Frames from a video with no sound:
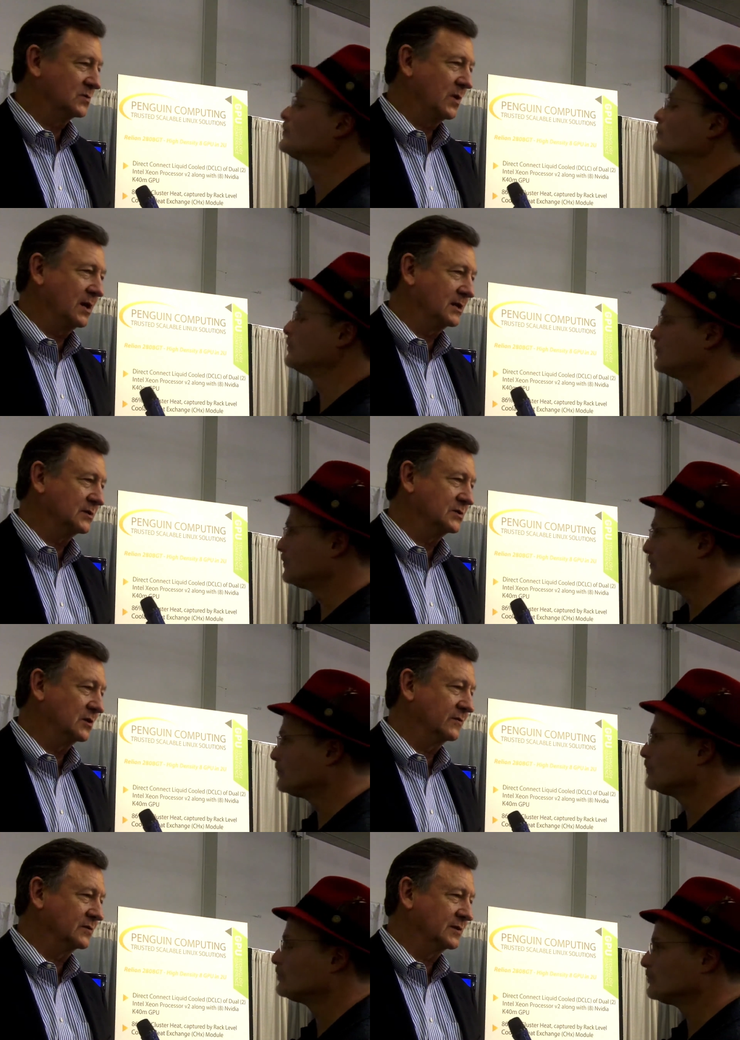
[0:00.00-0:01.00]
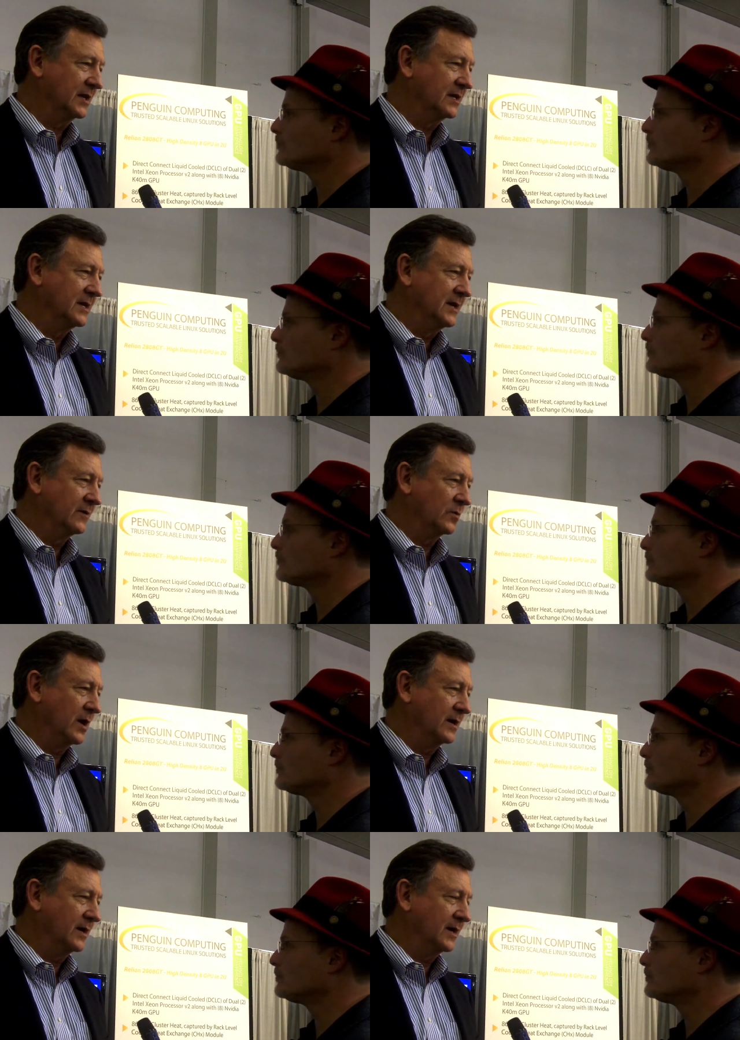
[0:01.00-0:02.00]
Speaker 1: as well as servers that
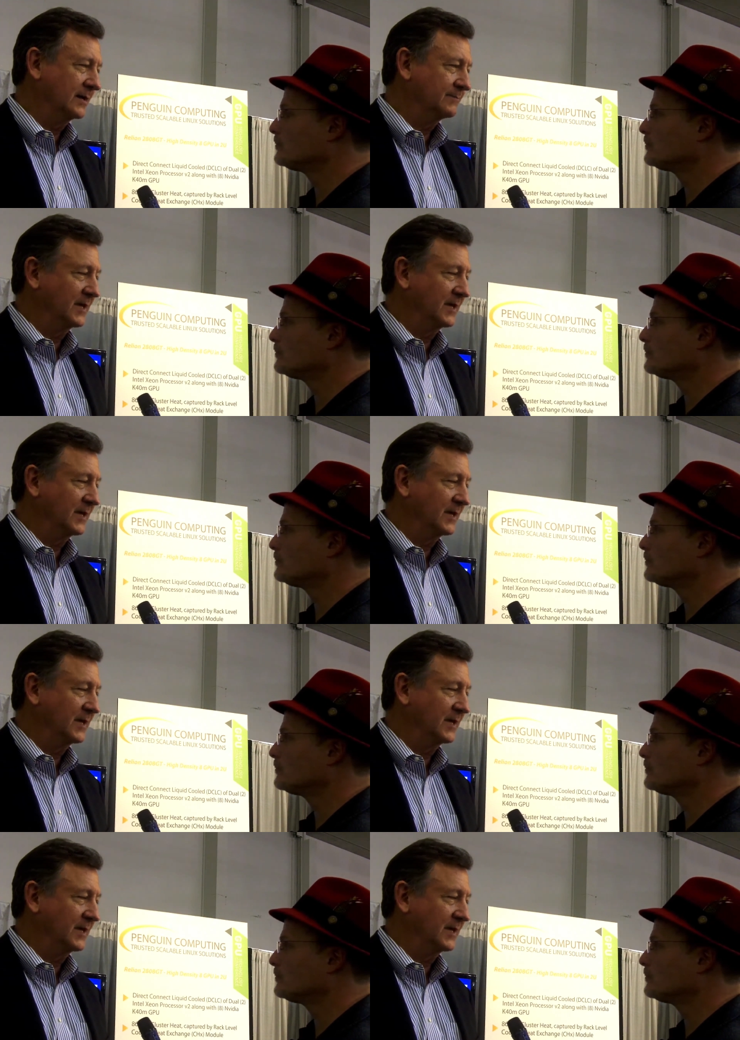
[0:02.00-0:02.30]
run uh,